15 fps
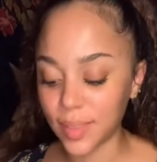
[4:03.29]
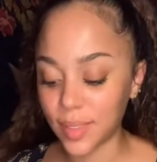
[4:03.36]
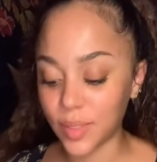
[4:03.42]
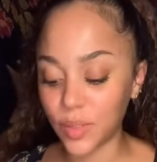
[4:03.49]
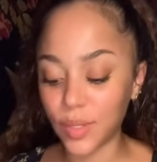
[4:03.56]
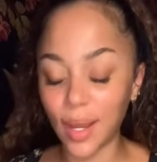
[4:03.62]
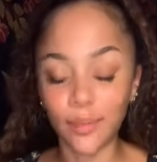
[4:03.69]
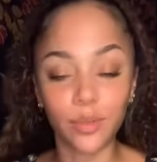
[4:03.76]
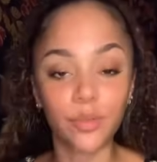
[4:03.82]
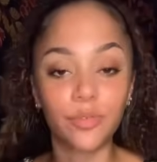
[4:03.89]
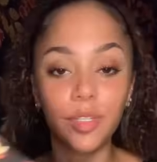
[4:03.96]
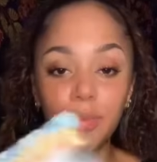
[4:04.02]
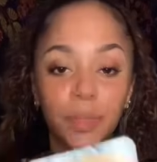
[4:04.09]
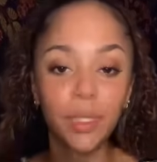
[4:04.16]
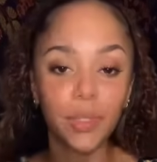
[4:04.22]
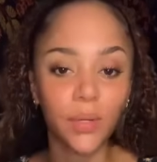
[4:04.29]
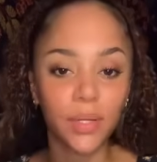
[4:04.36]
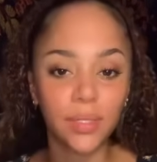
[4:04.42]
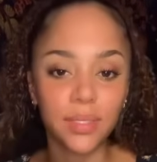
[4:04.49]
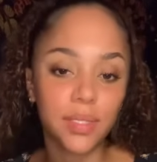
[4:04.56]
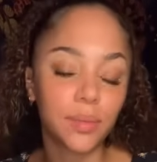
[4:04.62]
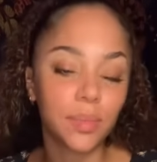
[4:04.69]
They could have a female
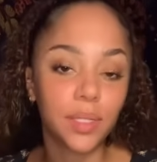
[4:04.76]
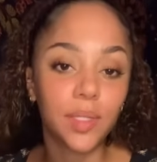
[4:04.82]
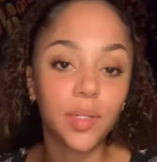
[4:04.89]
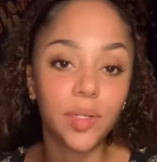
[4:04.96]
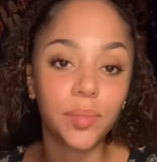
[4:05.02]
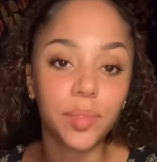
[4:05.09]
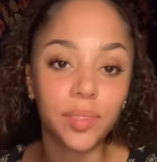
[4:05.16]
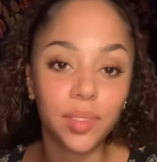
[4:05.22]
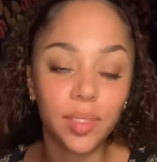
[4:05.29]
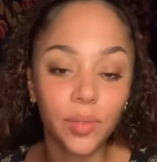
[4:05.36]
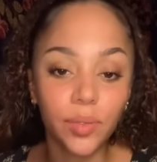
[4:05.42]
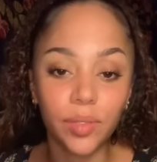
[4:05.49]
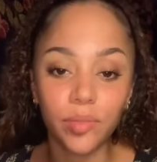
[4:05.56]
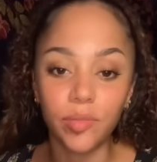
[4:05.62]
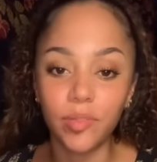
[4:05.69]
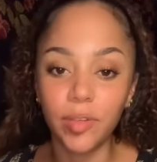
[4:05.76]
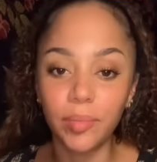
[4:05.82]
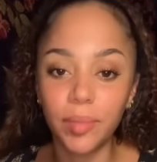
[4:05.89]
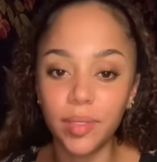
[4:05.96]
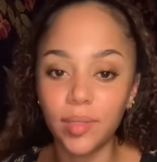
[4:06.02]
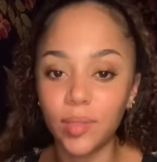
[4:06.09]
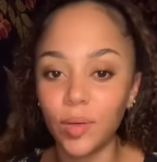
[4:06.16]
lawyer, somebody who could be dealing with a
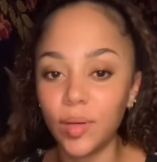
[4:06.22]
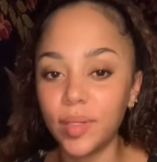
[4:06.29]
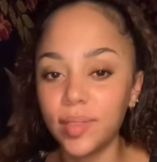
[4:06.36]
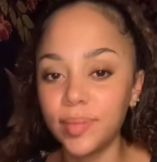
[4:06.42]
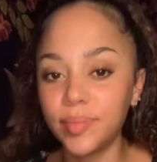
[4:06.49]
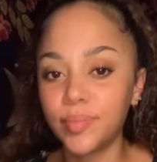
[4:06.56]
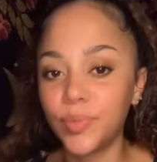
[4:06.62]
female lawyer